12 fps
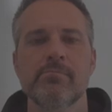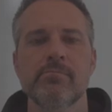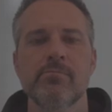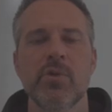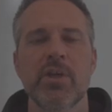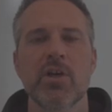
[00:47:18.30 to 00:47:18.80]

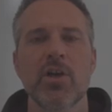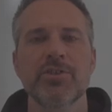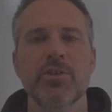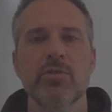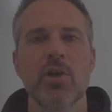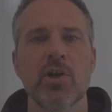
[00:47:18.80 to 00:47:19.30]
We could
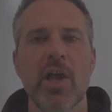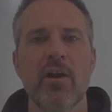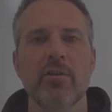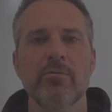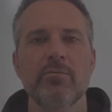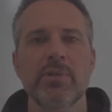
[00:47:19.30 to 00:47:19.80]
also log
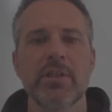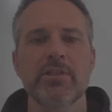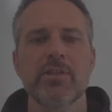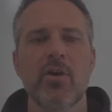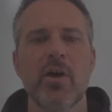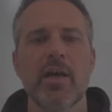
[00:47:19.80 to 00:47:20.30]
out, but
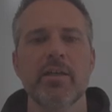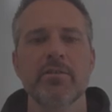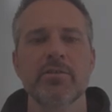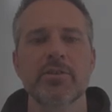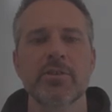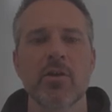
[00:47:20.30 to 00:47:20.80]
let's go ahead
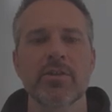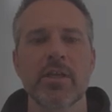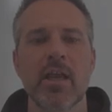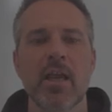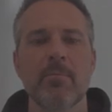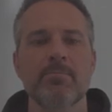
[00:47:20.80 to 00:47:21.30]
and start the
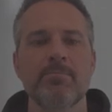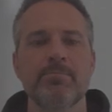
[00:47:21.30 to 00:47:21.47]
game.